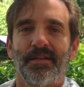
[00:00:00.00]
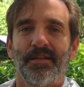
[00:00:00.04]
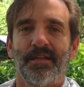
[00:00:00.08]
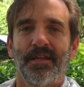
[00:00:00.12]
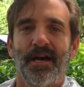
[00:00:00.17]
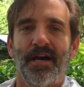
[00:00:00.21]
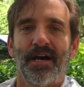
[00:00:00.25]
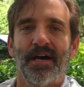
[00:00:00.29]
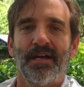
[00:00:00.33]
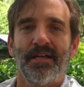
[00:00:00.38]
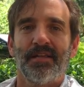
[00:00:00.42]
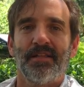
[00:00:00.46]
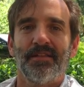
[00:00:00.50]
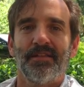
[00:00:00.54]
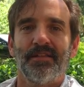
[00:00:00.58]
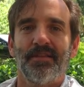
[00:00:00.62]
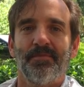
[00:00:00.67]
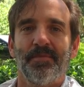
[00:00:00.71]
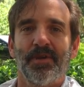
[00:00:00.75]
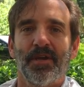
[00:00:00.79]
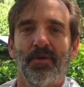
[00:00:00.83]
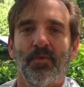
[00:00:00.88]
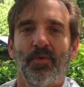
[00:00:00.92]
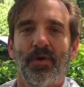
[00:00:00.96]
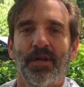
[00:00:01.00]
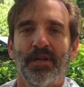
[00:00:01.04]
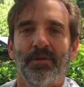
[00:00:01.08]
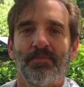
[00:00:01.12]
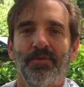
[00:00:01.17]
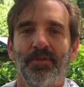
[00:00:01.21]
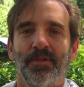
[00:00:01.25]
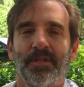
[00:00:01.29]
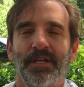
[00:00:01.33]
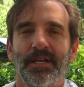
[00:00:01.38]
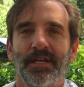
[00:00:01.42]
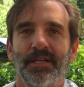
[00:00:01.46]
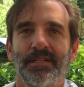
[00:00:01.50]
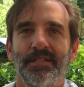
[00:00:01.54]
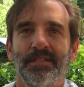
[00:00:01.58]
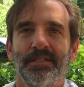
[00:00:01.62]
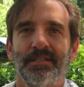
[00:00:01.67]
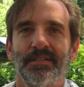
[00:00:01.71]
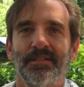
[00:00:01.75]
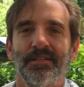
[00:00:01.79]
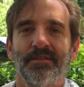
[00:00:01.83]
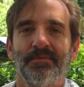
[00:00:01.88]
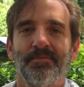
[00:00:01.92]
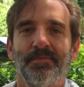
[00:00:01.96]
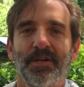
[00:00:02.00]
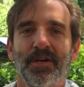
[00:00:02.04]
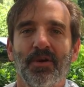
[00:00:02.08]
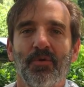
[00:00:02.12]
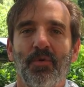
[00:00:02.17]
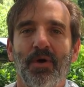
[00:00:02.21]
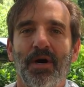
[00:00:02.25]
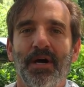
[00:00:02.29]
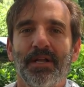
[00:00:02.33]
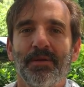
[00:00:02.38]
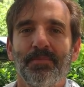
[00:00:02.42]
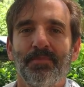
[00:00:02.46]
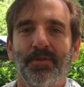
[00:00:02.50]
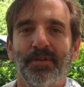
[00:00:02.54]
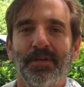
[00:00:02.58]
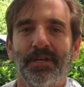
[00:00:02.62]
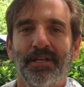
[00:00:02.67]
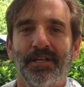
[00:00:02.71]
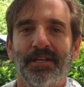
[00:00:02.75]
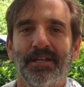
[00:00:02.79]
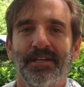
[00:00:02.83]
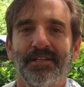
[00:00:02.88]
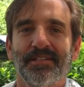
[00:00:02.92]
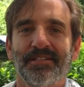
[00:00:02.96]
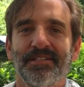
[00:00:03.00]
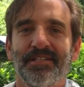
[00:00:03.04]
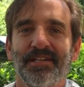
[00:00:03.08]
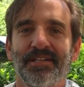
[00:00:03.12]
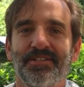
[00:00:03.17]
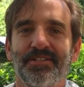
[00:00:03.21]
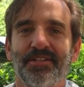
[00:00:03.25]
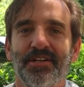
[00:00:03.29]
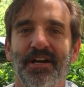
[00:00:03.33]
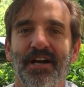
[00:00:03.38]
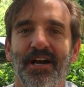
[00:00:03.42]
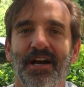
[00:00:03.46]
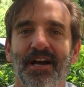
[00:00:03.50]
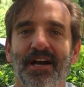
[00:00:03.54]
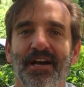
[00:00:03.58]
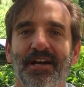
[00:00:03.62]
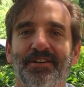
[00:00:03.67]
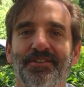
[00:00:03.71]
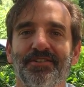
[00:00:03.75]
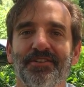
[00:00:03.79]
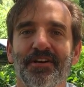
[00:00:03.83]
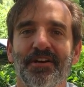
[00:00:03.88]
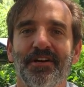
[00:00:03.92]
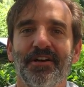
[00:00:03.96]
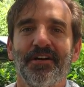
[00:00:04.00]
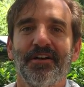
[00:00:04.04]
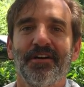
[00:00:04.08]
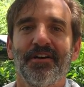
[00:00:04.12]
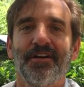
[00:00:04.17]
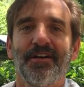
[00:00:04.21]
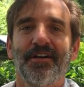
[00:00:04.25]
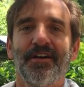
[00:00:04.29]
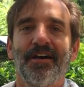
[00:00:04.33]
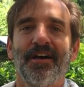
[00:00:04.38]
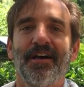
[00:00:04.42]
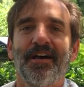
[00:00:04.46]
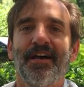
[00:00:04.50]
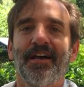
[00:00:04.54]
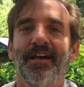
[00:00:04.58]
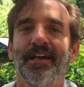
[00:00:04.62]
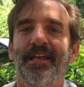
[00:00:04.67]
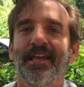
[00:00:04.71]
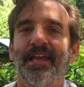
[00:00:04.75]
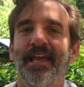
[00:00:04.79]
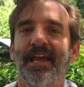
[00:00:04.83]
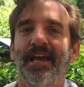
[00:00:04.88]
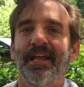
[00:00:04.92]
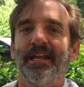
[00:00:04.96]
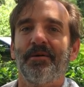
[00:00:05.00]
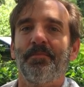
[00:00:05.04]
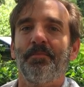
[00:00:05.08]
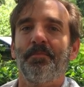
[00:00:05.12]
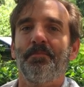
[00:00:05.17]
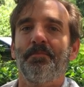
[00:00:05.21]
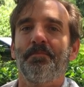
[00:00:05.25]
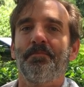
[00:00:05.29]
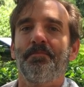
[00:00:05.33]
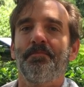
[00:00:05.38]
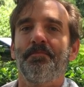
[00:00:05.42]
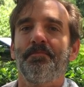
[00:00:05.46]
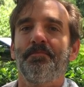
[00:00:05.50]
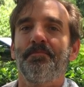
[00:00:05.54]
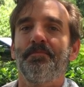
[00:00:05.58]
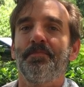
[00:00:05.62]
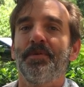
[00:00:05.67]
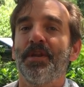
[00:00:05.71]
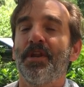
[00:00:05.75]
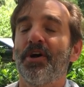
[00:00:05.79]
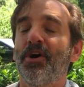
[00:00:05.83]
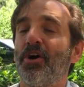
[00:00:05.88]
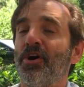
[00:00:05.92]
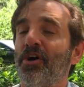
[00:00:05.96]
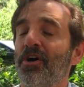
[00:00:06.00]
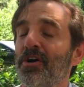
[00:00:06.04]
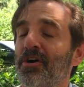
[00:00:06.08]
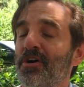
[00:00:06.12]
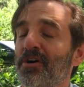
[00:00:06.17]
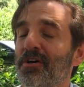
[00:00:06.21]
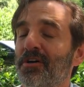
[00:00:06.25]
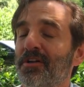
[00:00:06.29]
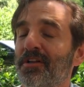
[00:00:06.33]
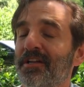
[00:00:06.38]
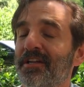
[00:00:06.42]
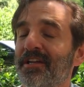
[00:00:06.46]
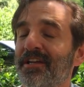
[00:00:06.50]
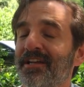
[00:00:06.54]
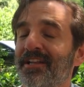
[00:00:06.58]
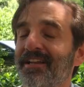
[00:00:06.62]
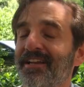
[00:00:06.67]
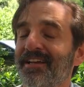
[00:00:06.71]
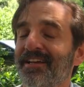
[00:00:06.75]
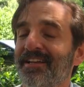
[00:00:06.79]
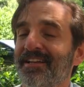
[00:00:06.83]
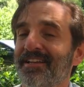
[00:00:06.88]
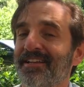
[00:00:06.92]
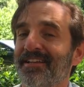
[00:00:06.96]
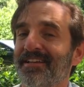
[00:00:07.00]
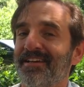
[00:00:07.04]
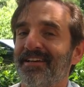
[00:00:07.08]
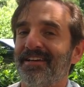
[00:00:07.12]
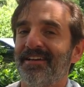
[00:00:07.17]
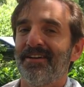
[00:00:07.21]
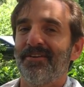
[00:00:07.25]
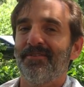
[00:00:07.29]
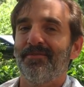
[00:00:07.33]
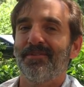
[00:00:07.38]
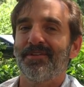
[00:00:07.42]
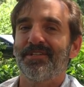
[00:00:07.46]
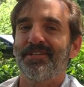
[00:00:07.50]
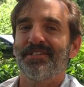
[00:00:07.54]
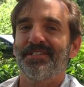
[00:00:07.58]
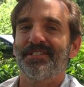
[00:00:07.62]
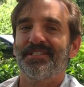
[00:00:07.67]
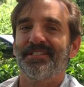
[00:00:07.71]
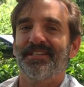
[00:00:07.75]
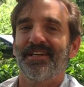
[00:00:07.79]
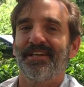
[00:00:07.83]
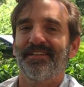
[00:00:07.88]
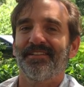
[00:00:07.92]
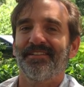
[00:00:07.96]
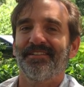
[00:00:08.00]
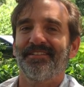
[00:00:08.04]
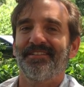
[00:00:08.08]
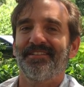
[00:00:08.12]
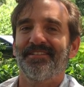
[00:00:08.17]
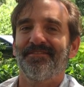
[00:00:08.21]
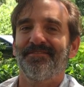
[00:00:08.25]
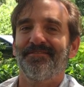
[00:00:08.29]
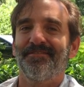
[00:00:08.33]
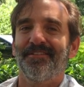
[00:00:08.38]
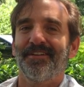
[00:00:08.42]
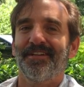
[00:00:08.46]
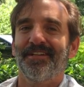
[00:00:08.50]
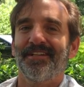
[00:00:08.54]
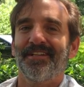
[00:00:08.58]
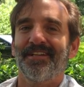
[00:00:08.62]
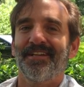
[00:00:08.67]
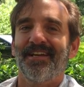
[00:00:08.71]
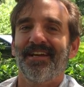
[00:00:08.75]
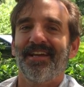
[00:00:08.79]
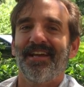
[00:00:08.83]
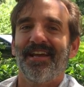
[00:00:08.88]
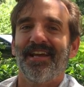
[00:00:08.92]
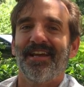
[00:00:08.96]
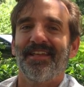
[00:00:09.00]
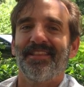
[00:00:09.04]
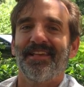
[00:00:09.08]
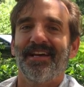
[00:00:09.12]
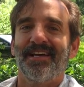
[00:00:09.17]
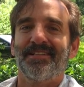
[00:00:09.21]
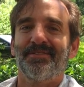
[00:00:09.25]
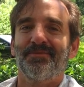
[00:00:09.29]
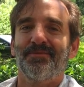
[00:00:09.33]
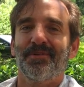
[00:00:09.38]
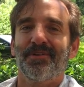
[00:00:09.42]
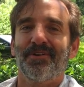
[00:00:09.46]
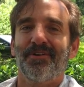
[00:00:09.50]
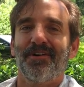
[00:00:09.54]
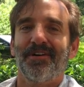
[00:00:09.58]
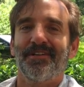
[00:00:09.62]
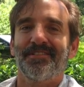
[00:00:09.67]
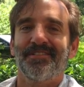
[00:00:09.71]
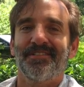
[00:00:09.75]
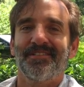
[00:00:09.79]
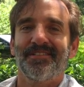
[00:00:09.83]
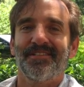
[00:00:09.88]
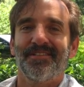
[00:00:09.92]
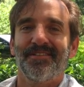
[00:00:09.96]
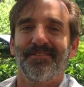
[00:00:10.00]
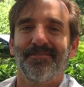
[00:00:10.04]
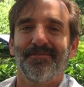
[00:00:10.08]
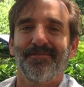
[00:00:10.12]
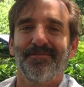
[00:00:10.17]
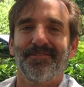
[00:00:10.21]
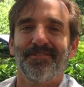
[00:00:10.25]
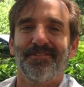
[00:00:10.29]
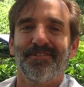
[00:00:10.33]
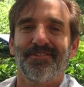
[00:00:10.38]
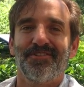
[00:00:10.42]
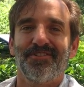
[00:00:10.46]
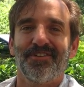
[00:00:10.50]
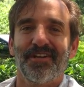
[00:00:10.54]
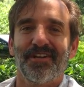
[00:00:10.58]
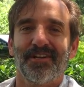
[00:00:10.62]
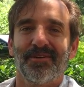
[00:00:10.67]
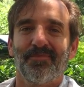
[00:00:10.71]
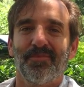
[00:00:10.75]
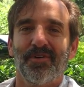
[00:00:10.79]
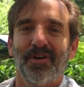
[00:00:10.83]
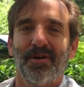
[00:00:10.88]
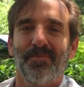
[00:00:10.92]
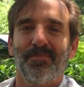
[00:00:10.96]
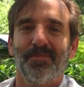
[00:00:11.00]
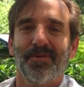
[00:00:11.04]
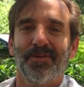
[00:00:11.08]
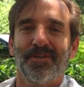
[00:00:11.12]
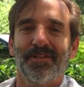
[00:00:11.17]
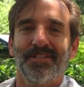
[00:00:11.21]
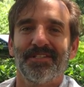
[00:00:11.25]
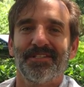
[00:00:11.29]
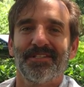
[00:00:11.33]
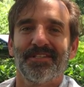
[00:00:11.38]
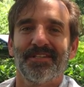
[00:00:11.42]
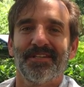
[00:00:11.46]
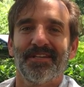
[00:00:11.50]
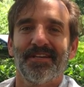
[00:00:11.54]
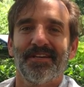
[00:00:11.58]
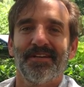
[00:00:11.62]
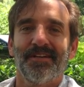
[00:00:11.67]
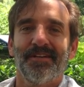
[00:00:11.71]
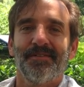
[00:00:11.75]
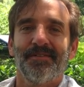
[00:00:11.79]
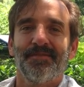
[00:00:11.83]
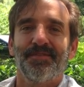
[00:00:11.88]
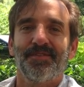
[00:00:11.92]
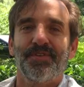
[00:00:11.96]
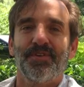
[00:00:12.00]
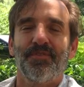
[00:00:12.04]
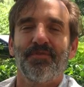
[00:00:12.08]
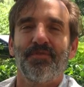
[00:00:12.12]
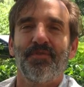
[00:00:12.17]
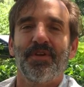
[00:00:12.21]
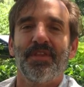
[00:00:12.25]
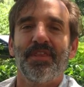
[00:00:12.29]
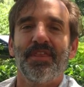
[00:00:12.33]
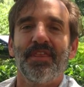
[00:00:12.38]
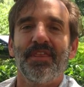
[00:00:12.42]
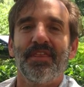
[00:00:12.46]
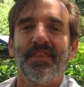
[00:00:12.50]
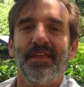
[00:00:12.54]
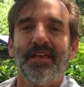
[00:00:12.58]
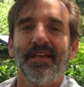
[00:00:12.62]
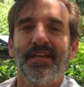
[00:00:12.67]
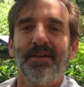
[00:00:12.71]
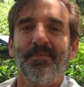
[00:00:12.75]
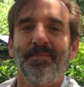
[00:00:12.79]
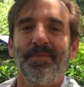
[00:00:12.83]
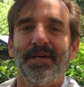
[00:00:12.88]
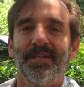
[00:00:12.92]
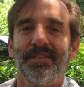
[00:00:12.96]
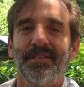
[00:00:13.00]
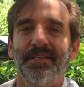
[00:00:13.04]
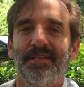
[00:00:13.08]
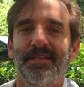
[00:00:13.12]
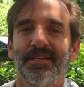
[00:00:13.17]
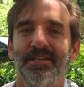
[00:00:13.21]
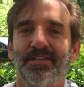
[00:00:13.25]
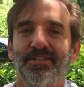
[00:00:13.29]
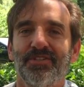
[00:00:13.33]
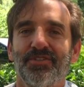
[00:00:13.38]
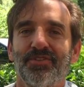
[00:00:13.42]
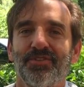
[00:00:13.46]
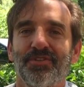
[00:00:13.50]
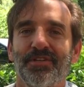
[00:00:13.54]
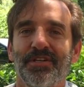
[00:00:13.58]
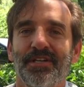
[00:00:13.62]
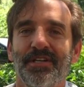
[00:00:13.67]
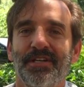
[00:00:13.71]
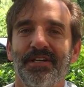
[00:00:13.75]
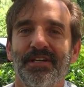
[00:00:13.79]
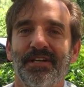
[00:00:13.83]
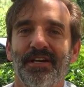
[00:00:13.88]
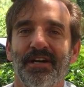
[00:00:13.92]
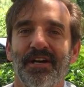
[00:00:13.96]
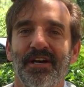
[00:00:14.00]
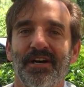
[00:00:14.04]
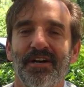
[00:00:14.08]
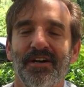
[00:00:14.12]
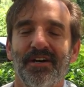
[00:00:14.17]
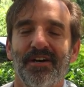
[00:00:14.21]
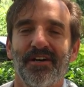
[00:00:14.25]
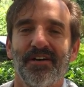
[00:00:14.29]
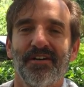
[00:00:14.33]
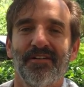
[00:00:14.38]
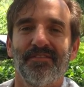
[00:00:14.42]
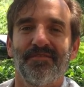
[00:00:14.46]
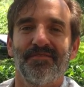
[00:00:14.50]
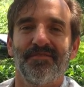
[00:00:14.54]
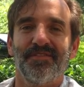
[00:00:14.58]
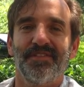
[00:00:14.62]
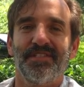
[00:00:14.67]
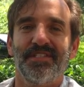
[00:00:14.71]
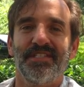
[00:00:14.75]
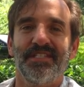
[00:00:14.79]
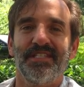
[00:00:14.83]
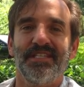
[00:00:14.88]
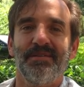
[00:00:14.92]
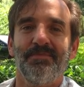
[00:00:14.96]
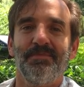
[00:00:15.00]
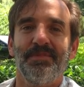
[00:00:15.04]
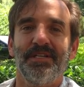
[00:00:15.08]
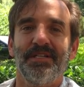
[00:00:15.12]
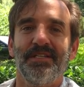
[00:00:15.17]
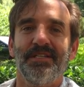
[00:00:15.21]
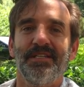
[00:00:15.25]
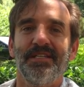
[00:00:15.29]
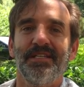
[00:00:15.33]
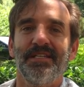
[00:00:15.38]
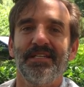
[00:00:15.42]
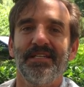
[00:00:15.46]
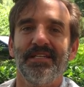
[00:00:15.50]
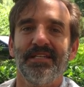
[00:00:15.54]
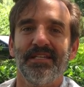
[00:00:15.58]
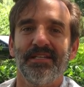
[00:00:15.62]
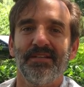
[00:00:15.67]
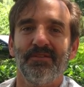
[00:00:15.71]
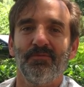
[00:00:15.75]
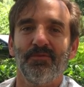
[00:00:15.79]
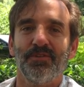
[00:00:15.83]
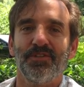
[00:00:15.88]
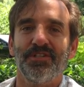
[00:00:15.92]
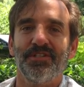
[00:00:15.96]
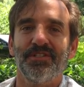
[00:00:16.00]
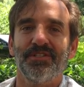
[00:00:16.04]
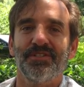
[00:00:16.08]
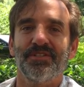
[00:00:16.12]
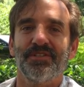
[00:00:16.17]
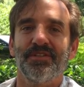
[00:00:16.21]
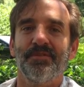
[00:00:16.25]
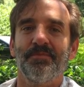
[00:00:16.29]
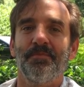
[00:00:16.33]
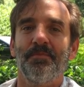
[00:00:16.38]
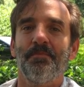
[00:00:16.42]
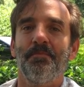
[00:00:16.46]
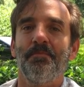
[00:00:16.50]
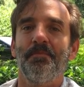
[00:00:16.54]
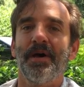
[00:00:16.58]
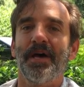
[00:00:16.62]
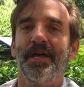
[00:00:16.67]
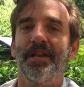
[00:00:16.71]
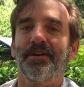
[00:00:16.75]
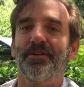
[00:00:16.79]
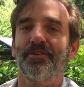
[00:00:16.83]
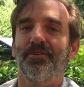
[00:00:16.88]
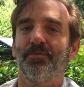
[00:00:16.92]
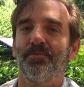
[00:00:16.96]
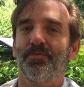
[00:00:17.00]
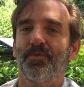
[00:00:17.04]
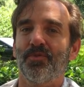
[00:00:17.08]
not the marijuana plant. The marijuana plant has tetrahydrocannabinol in it, which is slightly different. And that's what causes hallucinogenic properties. So if we think about the history of CBD, which is the medical